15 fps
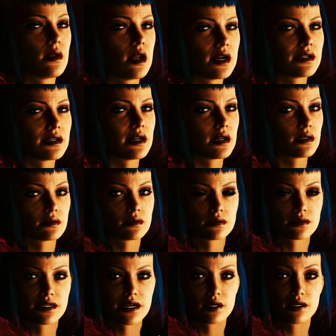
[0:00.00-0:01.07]
Plaza,
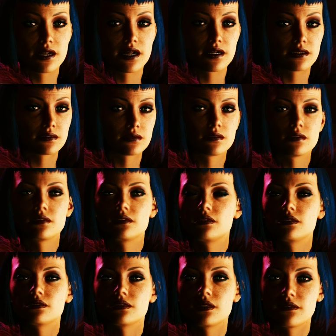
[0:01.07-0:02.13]
the hotel.
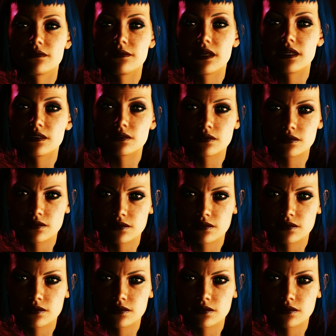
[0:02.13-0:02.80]
You ever been?